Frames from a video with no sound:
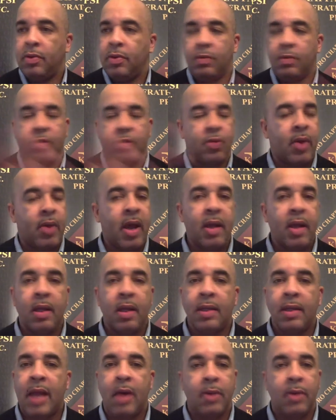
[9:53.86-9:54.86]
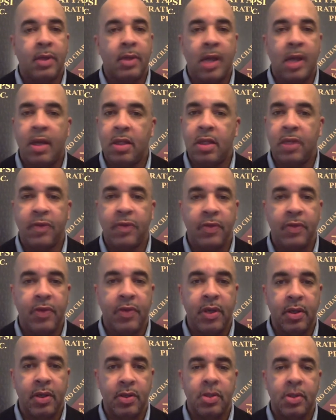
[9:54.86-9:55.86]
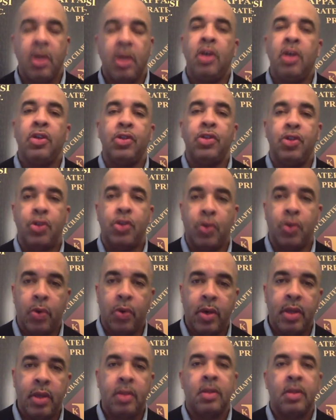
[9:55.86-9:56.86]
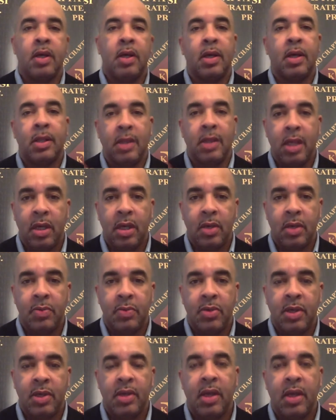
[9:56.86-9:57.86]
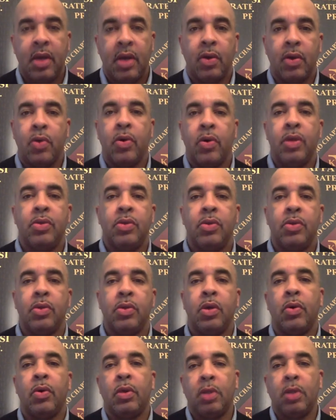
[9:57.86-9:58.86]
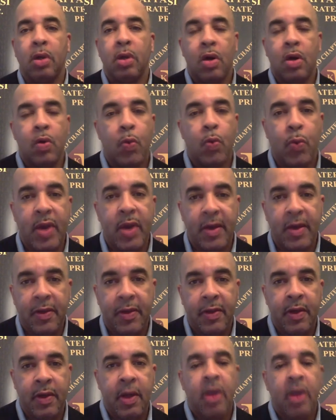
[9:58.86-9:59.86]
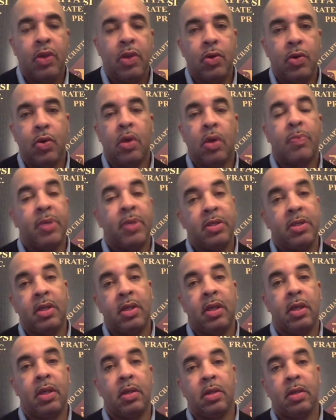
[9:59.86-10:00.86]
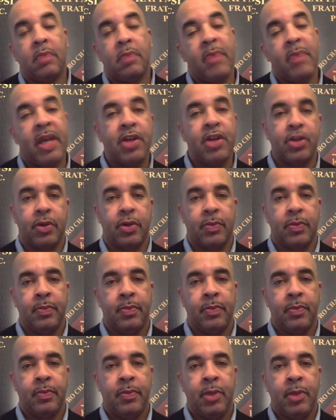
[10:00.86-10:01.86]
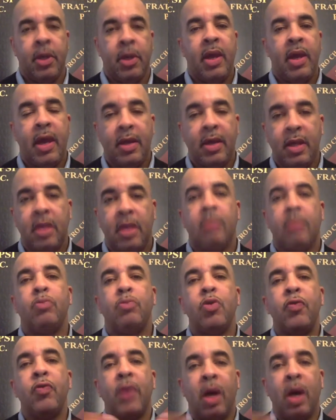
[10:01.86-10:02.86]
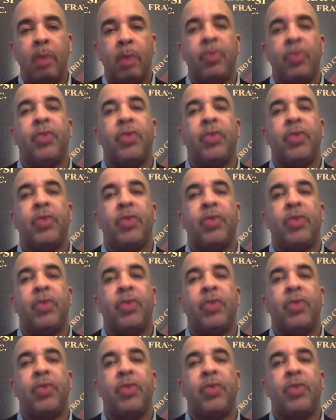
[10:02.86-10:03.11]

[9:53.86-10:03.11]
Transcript: Try out a lot of different things. Join the clubs that are going to go along with your particular major. and then move up